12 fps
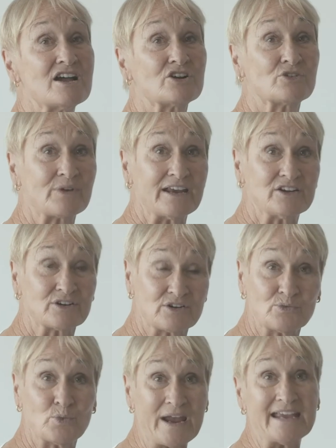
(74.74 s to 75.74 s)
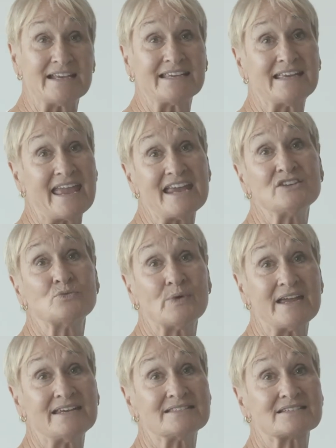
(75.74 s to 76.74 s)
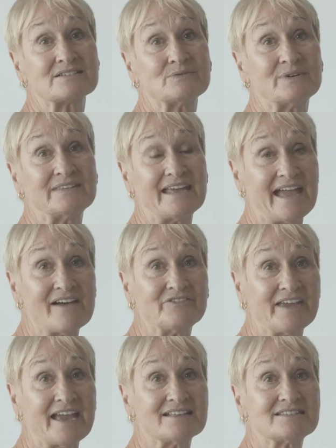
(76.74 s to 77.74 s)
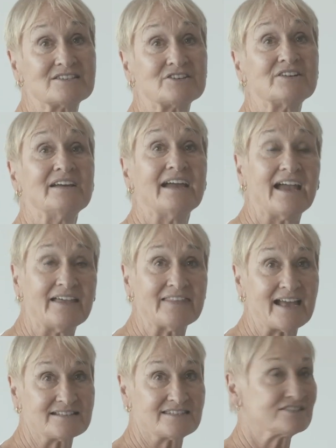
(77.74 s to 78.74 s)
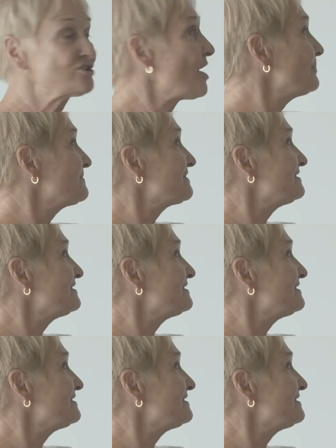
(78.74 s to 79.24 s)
greater weight, gain weight when they have cancer, and that stops